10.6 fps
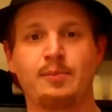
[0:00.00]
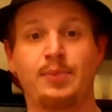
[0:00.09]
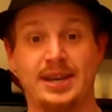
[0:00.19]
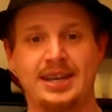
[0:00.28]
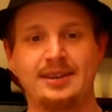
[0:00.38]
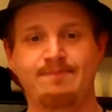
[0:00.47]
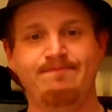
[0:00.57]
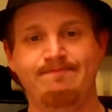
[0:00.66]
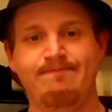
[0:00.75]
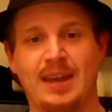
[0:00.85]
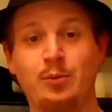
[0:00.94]
but he
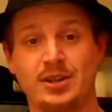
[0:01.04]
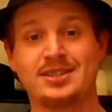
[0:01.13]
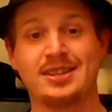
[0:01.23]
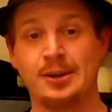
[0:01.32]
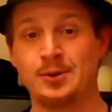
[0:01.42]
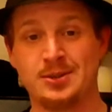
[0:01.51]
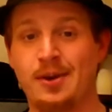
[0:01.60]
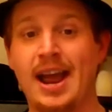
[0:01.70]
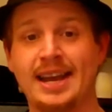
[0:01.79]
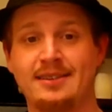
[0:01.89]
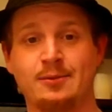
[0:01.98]
he wants to do what's
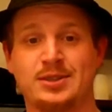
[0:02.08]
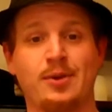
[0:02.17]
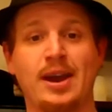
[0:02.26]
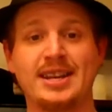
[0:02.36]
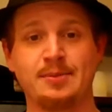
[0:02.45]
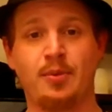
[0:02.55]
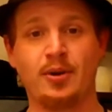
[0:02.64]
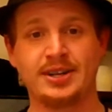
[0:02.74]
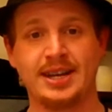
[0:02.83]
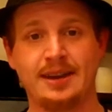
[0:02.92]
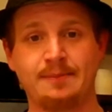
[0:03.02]
right. What's right is
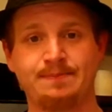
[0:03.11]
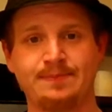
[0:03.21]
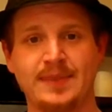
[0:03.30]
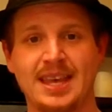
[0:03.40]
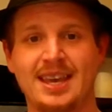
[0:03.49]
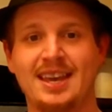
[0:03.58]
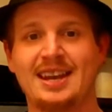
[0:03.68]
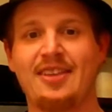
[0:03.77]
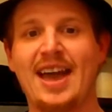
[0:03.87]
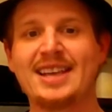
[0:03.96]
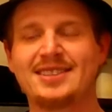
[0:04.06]
important to him.
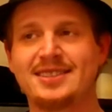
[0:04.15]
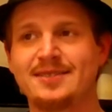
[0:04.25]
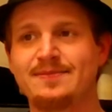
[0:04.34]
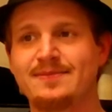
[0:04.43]
Now that's